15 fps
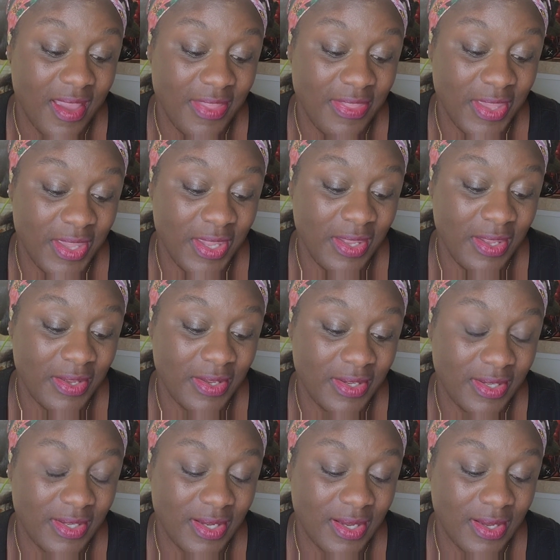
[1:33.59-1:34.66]
and they
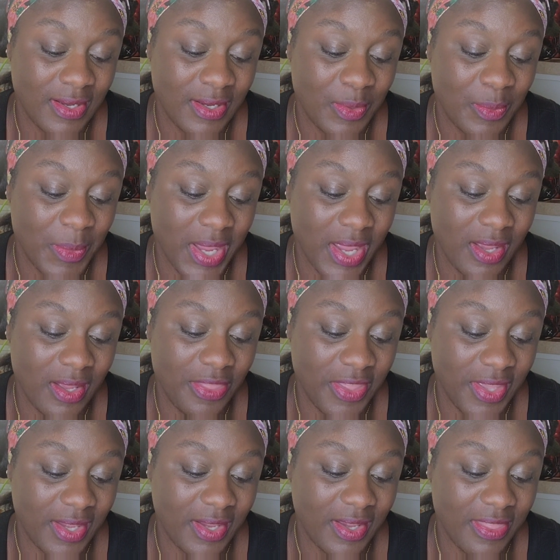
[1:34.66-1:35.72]

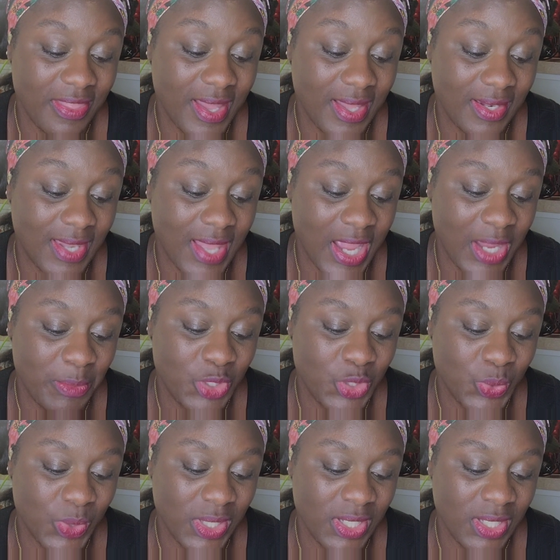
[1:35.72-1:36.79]
that lie
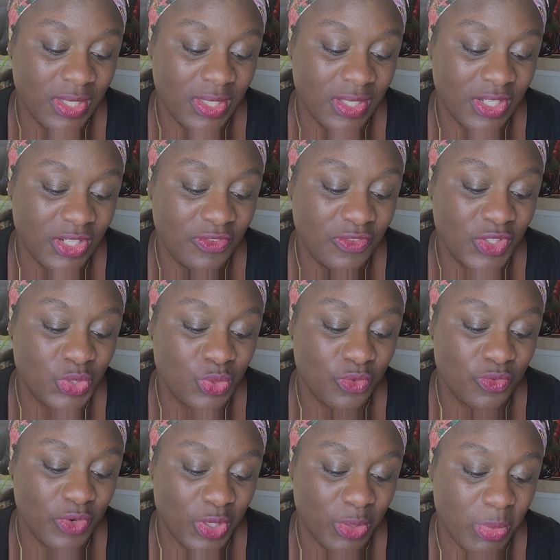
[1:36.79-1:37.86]
between the
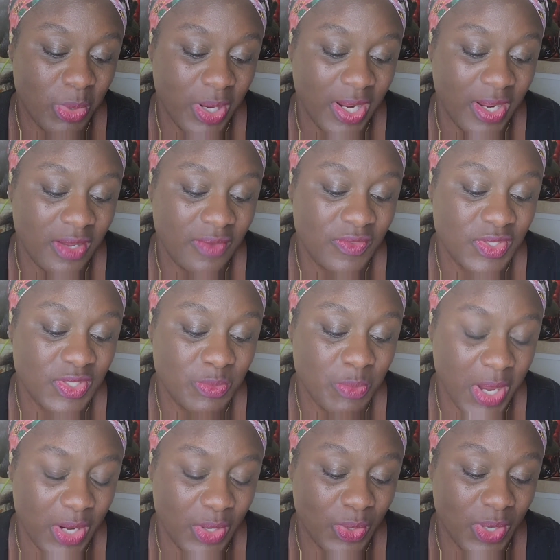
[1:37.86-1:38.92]
individual vertebrae of the
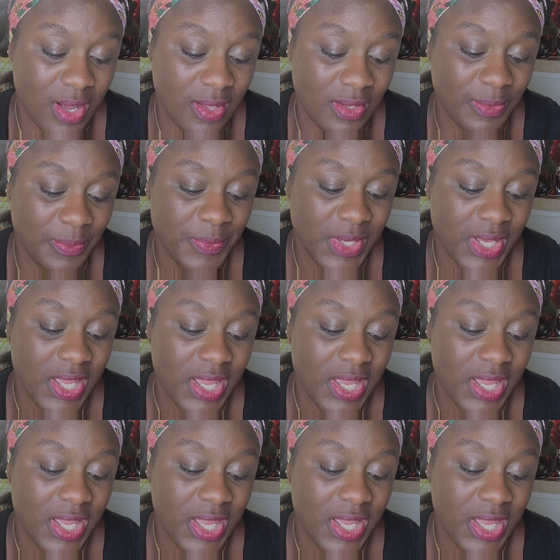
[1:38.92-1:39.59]
spinal column,